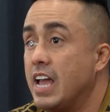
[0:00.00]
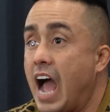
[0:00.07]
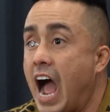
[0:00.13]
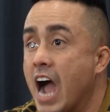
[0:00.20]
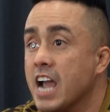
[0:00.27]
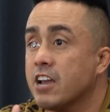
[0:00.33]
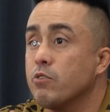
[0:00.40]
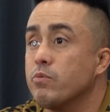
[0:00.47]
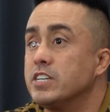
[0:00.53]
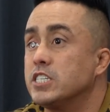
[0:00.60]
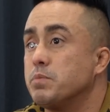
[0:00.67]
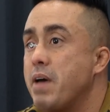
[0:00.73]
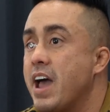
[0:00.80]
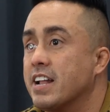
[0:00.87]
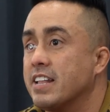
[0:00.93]
I could
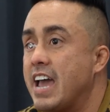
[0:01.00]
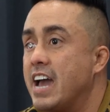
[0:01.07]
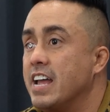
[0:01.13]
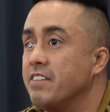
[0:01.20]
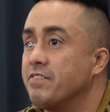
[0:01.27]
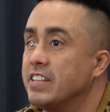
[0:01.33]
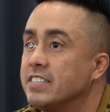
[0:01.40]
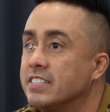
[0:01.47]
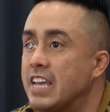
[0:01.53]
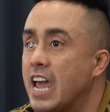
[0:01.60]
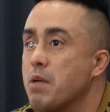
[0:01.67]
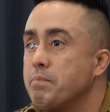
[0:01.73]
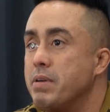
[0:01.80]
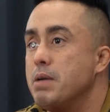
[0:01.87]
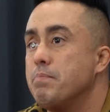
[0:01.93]
respect that if the
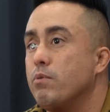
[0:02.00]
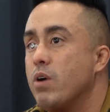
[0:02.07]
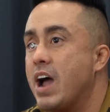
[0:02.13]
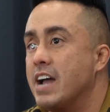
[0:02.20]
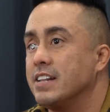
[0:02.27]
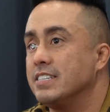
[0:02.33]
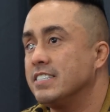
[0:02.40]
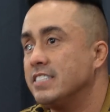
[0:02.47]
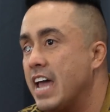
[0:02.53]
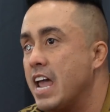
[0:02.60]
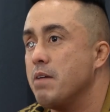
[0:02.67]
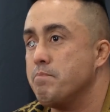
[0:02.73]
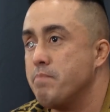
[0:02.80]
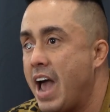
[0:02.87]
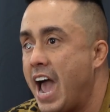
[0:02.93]
same people had the
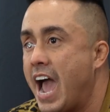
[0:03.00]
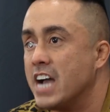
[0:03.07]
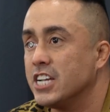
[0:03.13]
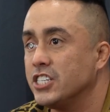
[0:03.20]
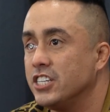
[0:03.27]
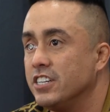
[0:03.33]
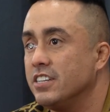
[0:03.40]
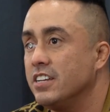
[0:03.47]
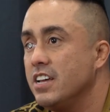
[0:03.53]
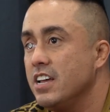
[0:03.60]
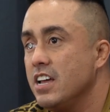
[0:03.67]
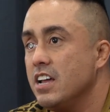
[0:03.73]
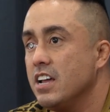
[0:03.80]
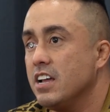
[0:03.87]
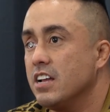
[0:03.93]
same passion
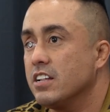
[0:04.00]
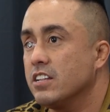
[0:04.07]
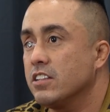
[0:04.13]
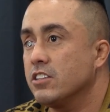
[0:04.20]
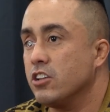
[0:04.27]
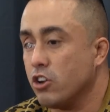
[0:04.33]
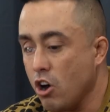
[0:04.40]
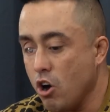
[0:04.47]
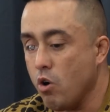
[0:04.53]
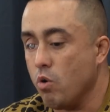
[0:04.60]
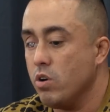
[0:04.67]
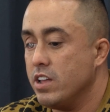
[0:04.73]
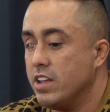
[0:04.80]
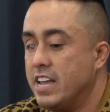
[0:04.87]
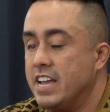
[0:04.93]
to
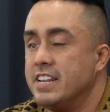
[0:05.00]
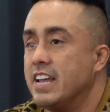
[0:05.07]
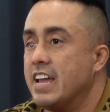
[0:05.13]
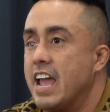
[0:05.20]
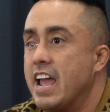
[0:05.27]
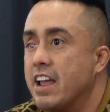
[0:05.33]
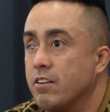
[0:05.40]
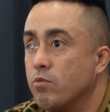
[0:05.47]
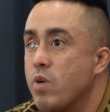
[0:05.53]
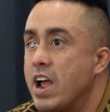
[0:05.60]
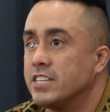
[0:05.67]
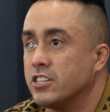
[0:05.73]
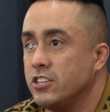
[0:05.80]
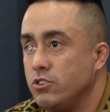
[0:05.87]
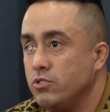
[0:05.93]
go into
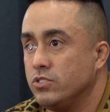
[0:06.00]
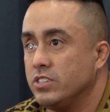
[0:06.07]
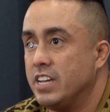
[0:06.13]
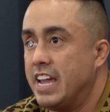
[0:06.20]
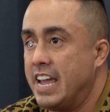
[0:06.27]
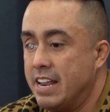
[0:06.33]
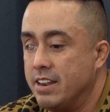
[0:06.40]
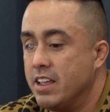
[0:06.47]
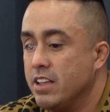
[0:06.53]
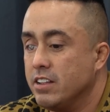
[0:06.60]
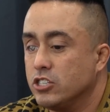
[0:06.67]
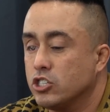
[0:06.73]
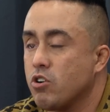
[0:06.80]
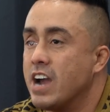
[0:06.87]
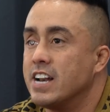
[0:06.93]
rescues and
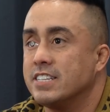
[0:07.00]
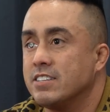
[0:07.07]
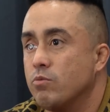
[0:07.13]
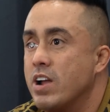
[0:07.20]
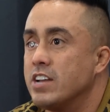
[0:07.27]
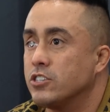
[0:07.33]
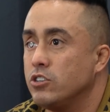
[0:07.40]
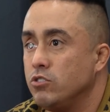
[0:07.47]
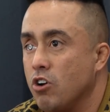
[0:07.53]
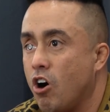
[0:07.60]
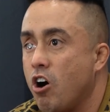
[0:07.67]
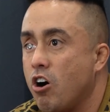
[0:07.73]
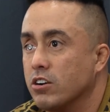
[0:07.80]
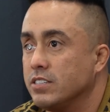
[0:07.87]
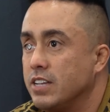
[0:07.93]
try to rescue
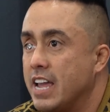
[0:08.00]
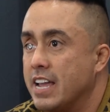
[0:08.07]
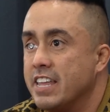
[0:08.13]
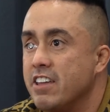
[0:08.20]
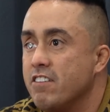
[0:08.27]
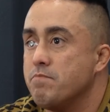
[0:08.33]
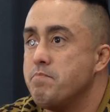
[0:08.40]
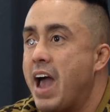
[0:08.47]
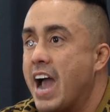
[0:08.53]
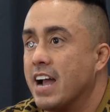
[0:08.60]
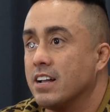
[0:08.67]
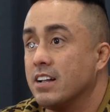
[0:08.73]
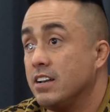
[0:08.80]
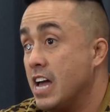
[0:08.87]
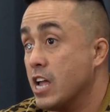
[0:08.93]
dogs and give
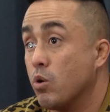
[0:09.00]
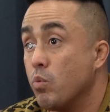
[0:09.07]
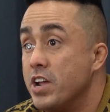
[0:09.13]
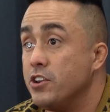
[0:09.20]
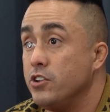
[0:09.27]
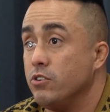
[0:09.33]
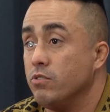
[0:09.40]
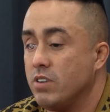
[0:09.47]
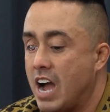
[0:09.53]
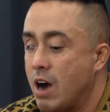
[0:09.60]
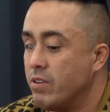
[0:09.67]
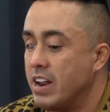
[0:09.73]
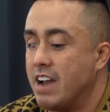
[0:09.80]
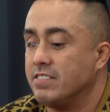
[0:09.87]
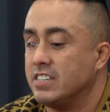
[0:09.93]
back like we do.
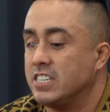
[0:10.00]
I would have